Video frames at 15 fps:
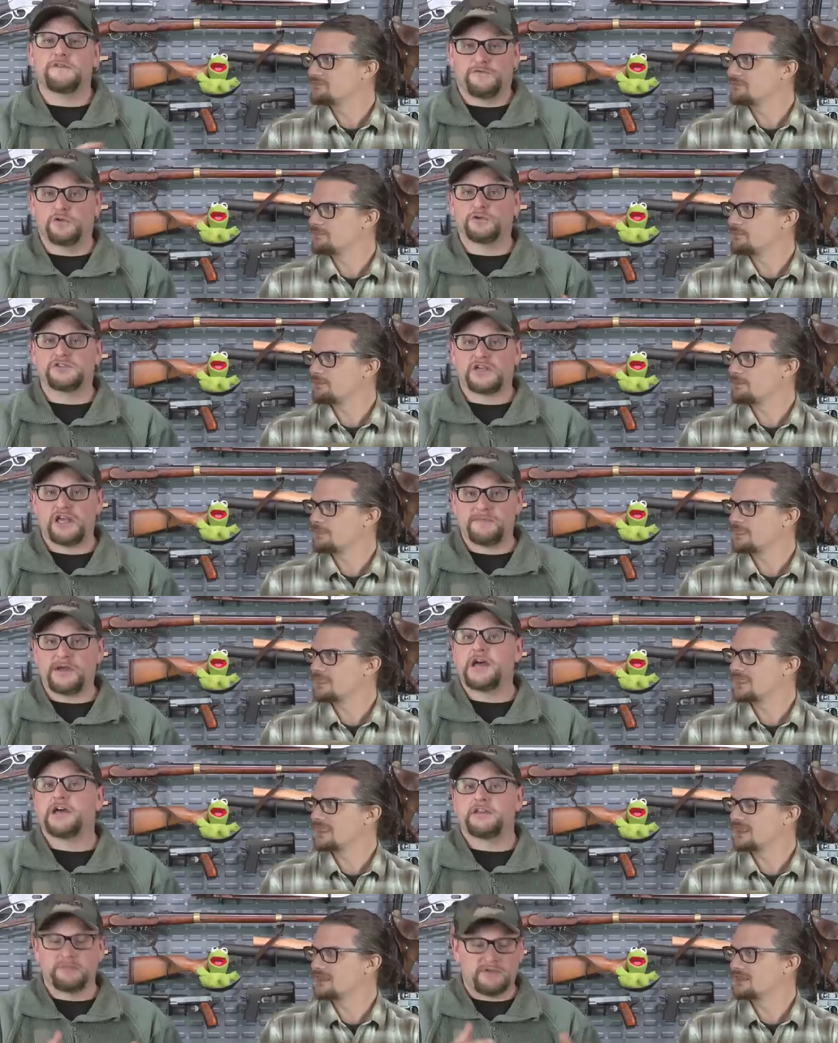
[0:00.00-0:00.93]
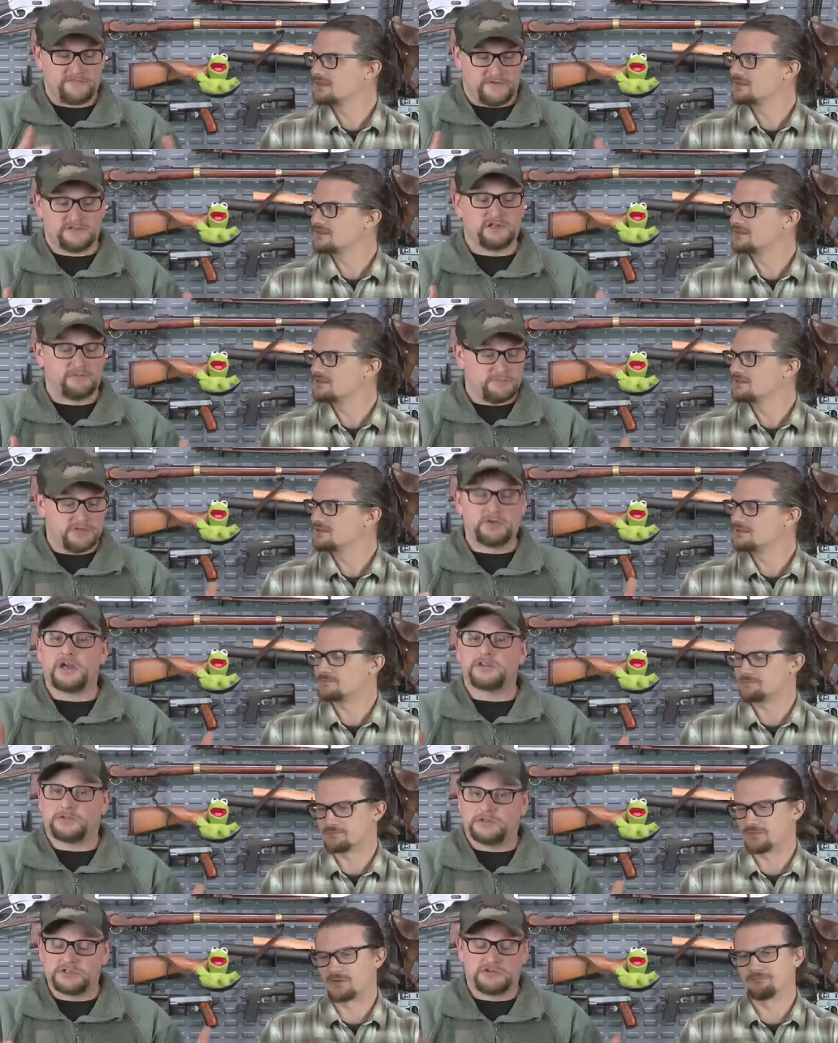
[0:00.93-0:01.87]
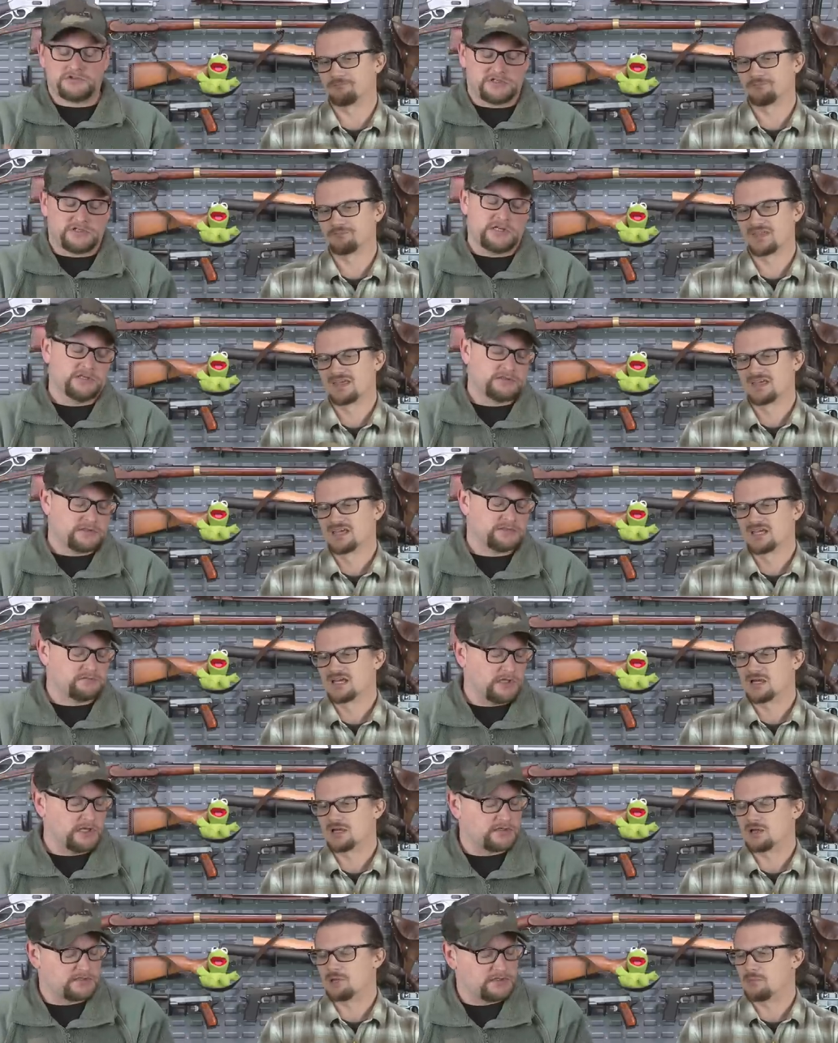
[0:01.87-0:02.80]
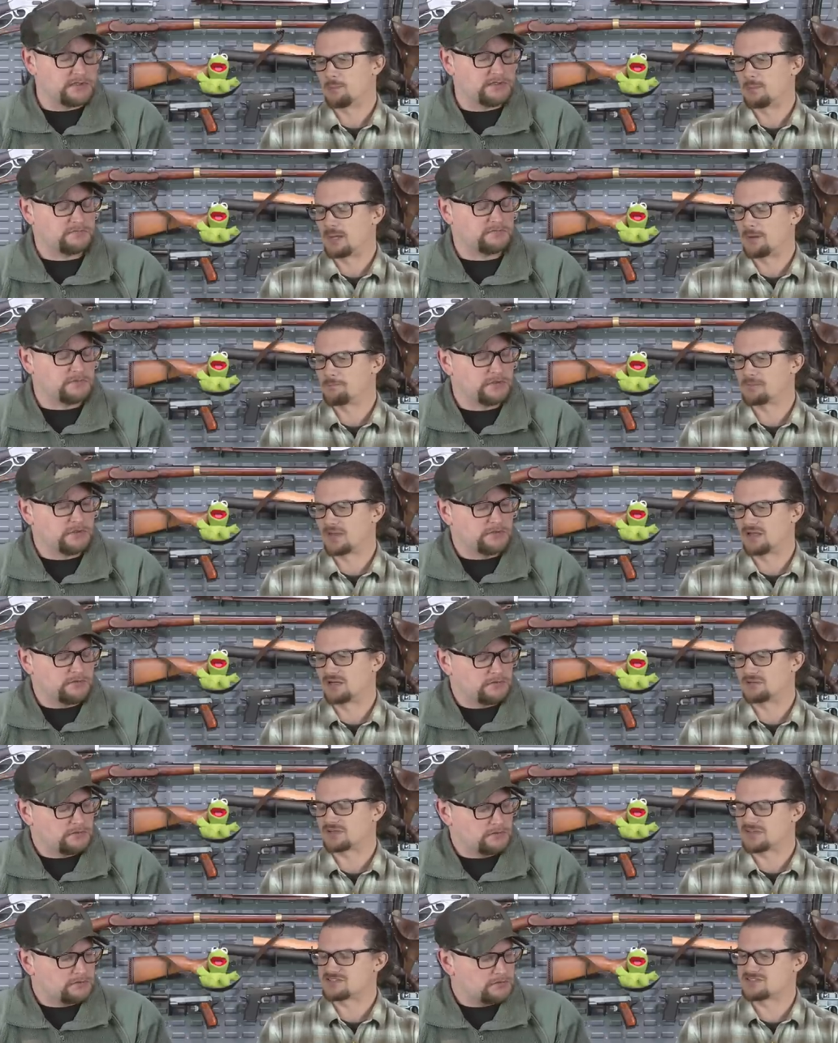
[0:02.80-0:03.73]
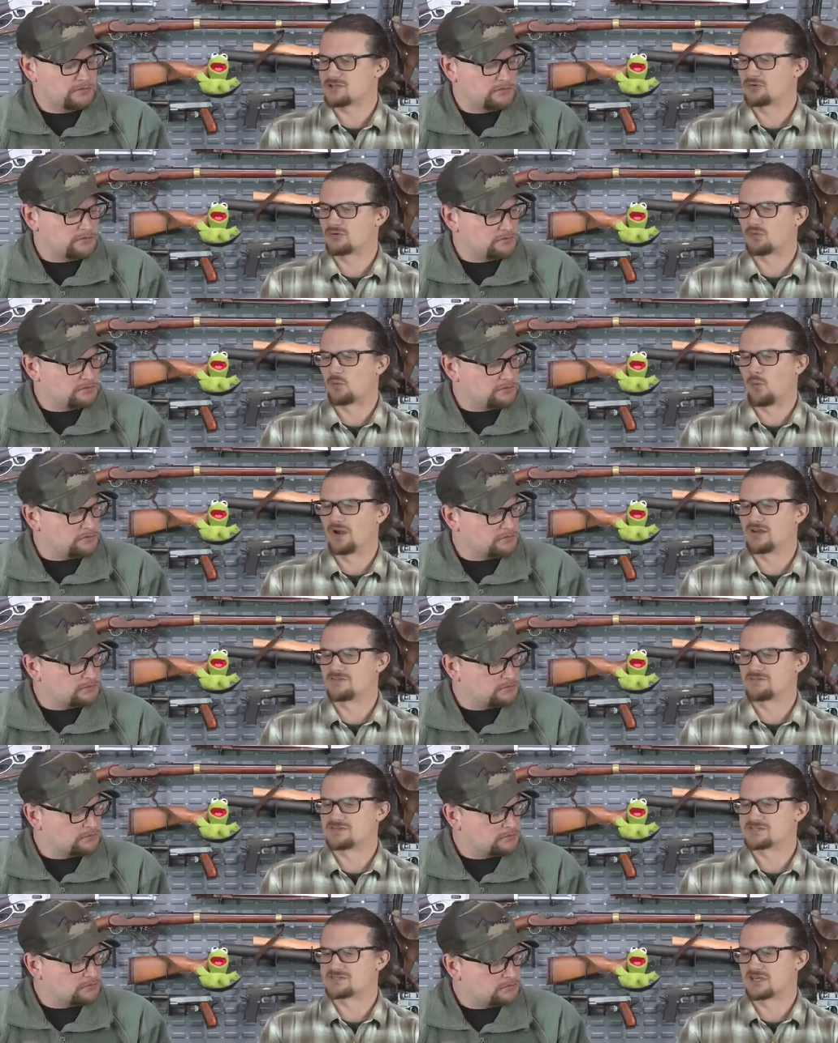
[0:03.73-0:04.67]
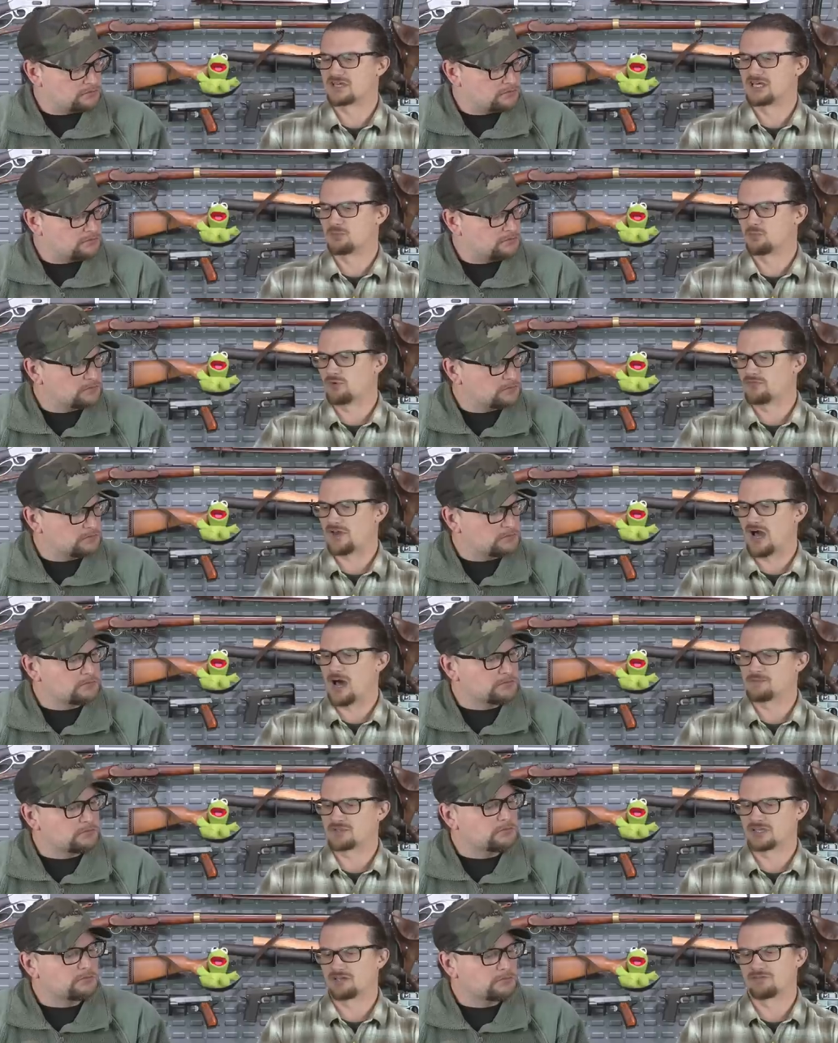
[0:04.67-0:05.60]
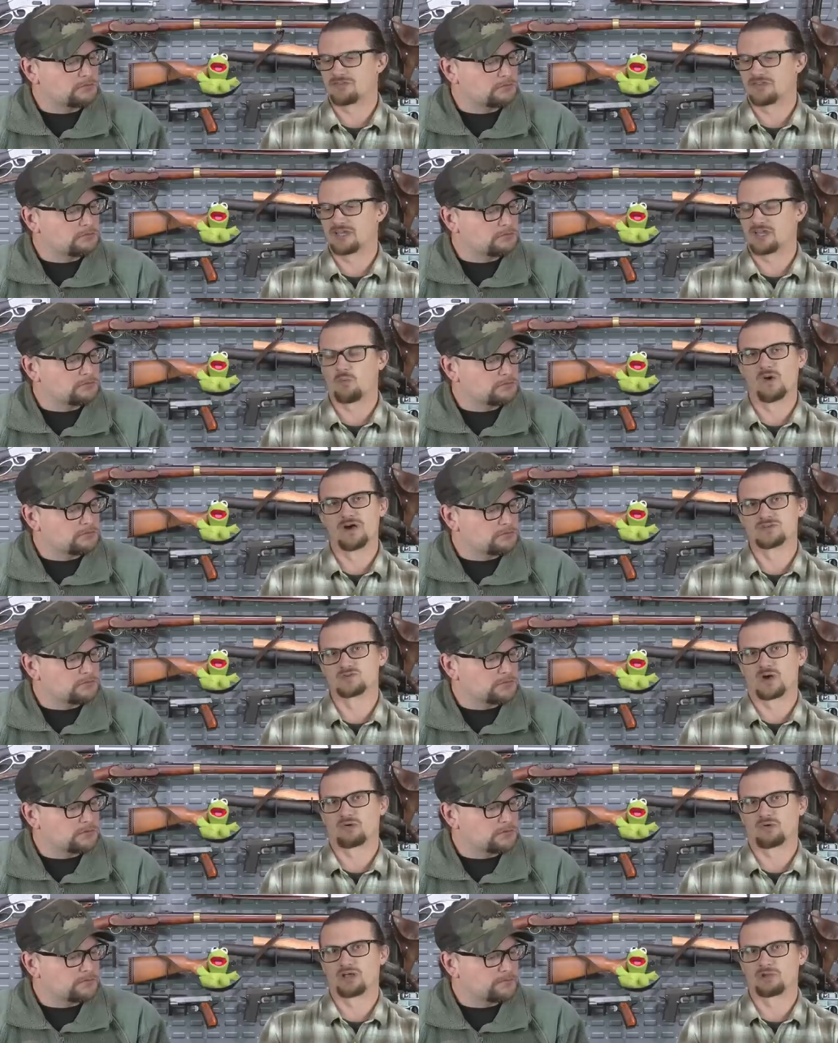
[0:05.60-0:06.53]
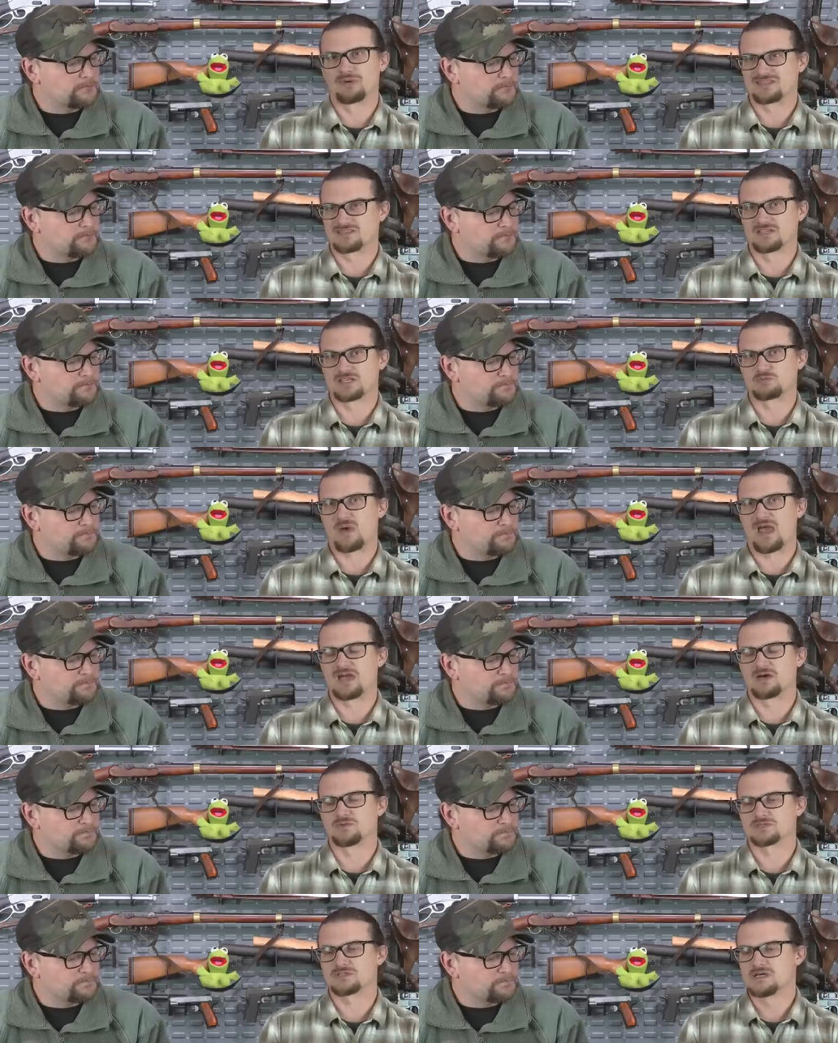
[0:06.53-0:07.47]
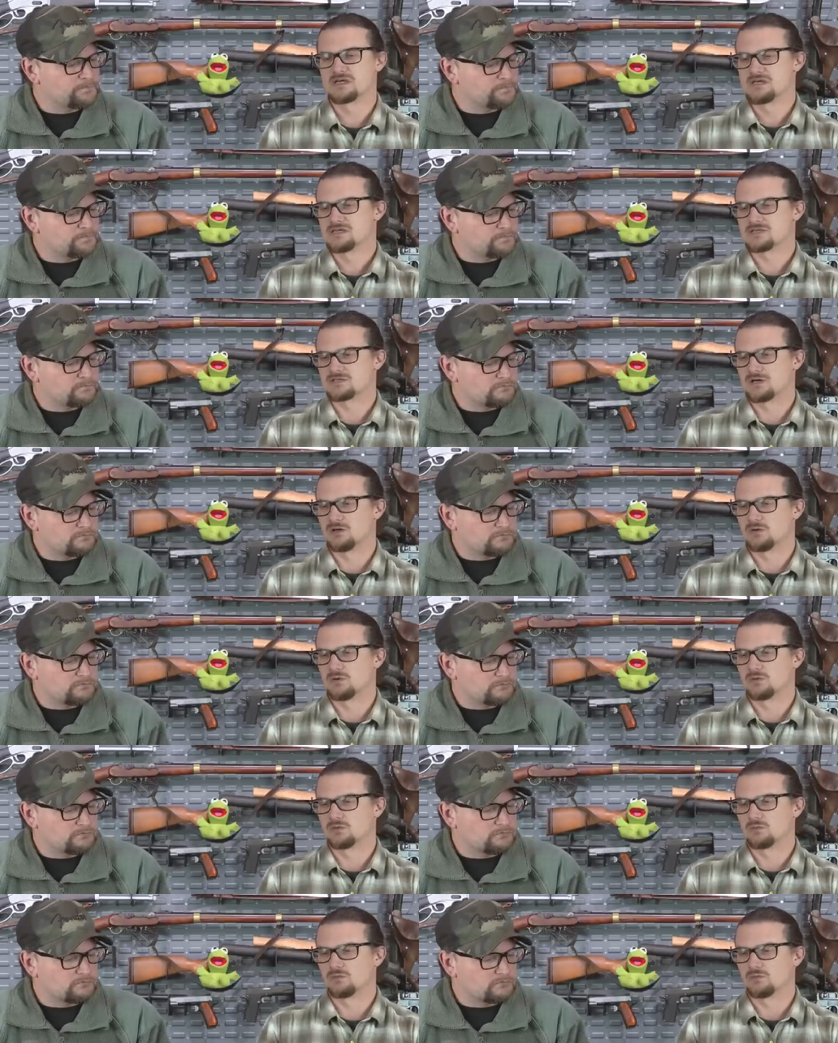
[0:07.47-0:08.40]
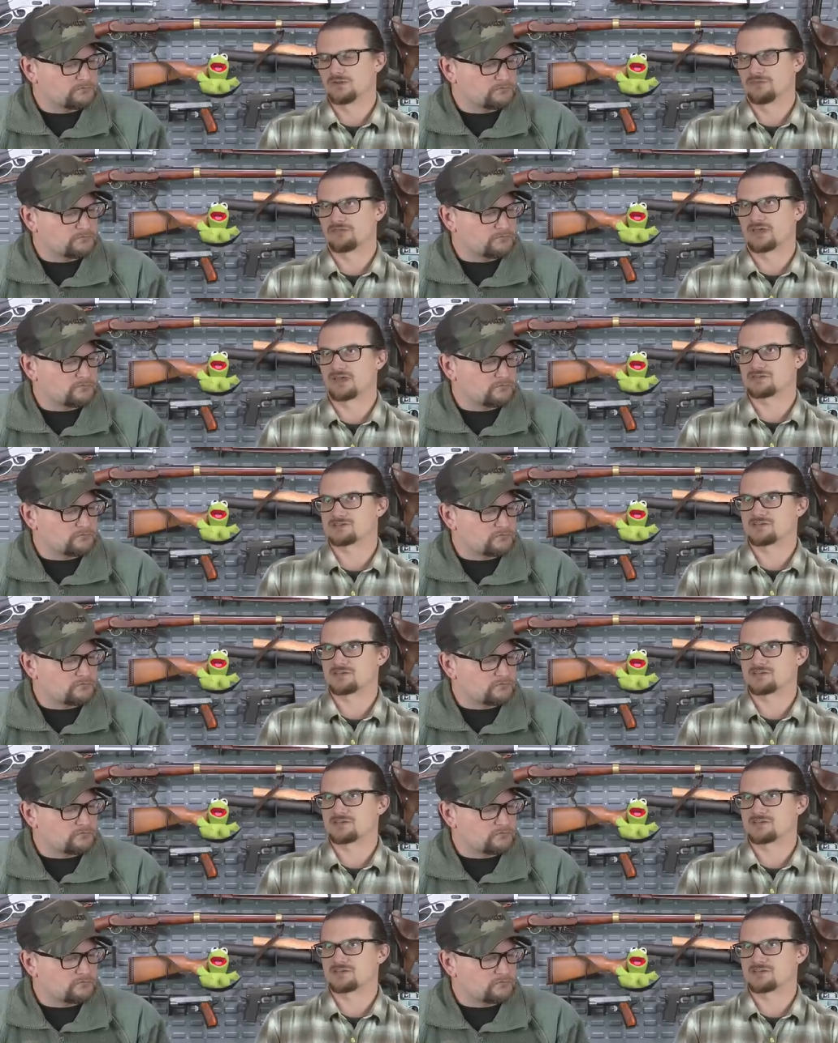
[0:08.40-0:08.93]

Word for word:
Speaker 1: a full time item if it's something you guys are yep. interested in. Just let us know.
Speaker 2: But uh, considering the weight of this setup with the optic and everything, it weighs right around about six pounds. So when you think